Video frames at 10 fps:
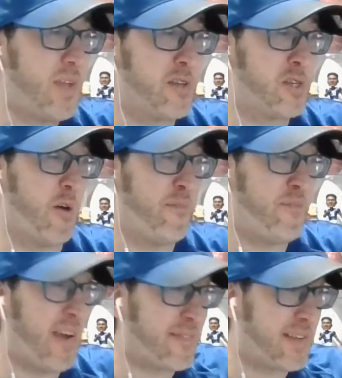So
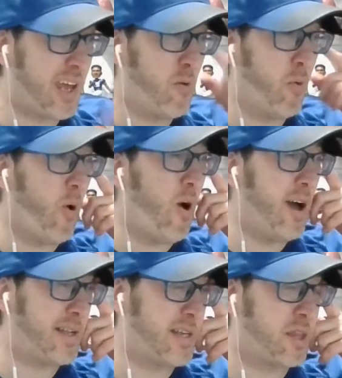
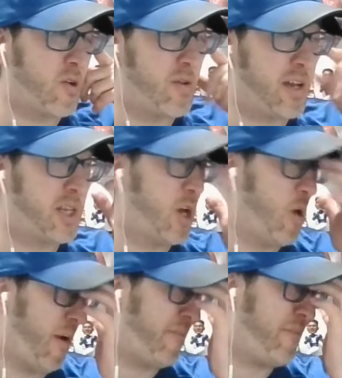51 to
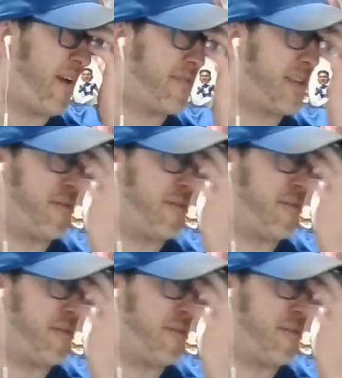32, a 50